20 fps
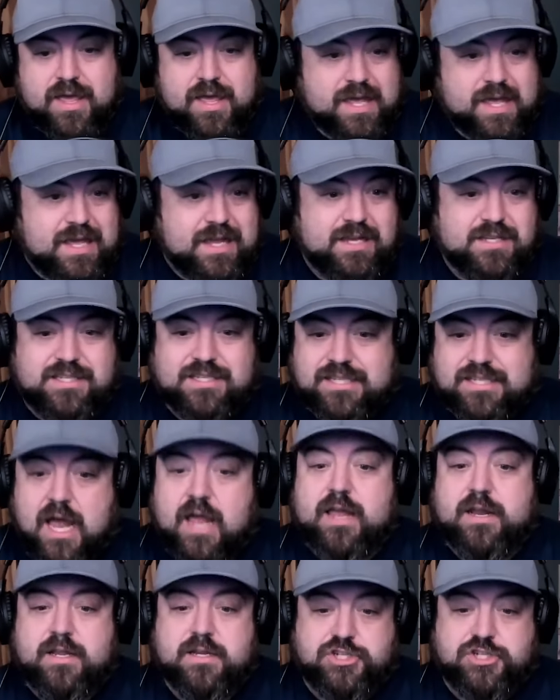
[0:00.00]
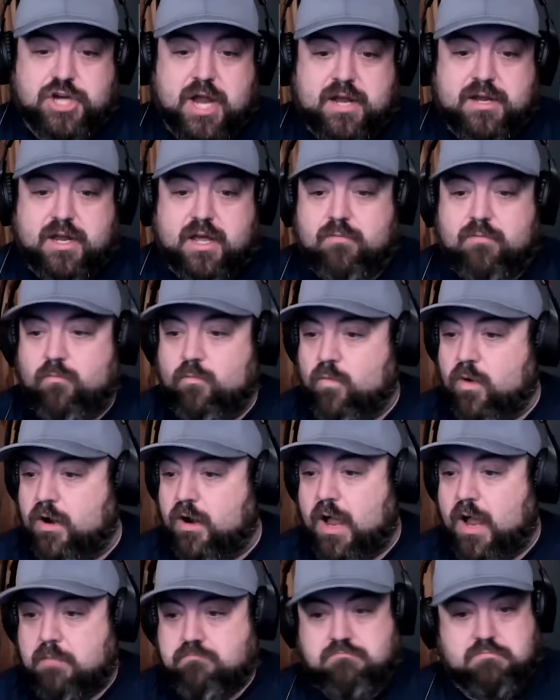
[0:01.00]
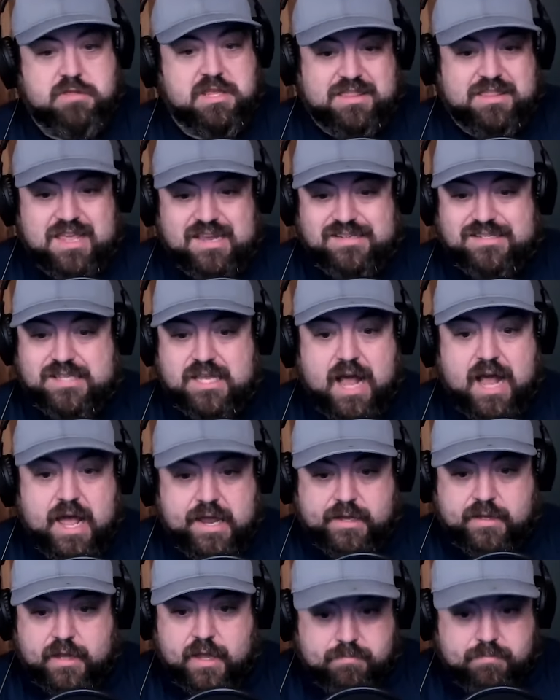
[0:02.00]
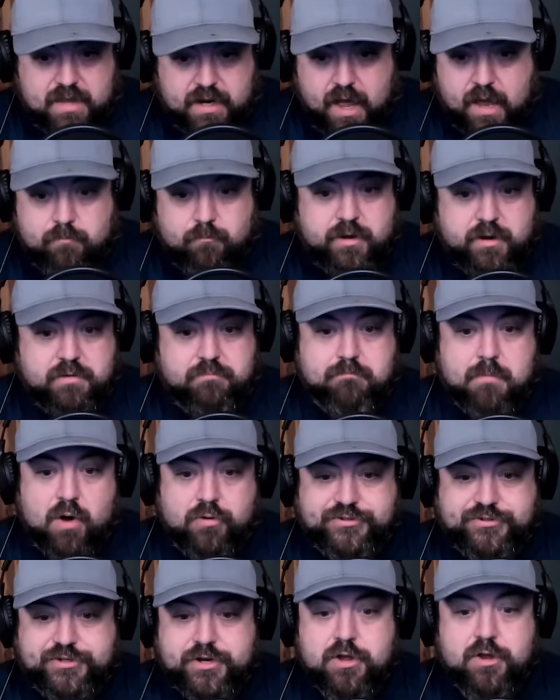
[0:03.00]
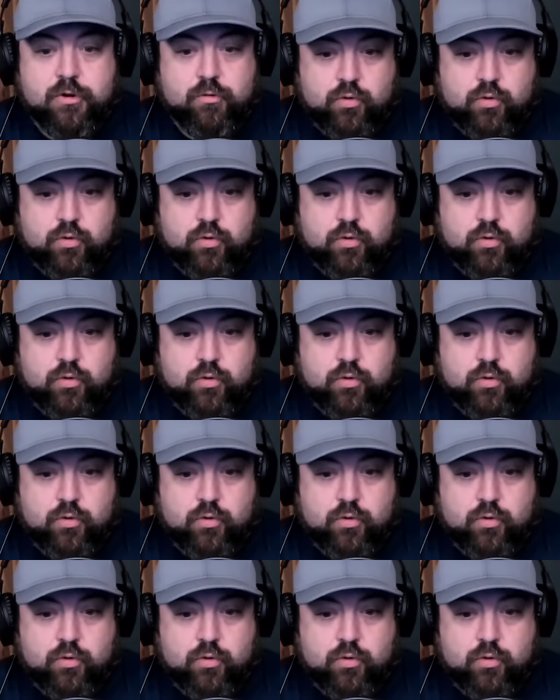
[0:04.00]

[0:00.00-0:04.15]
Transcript: He set an agenda where the things that I claimed that I wanted most,